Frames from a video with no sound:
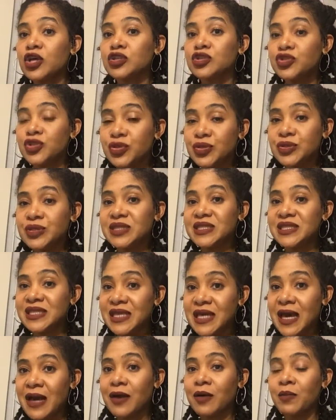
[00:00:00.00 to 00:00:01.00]
Do you
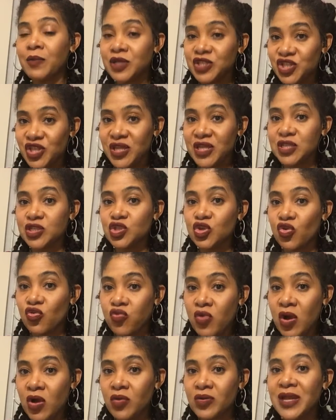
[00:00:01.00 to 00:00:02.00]
see how much that it's
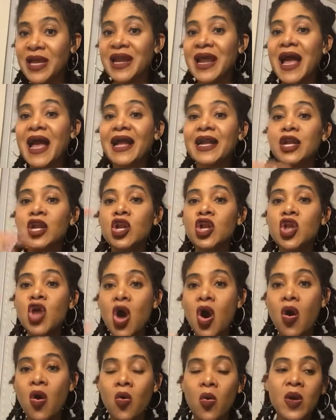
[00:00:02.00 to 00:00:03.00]
grown? And I
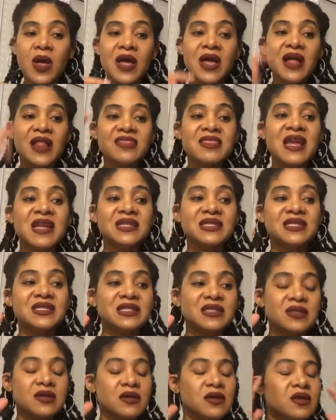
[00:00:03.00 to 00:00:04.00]
know that
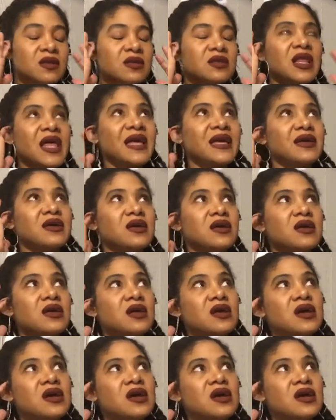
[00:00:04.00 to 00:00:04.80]
it's like,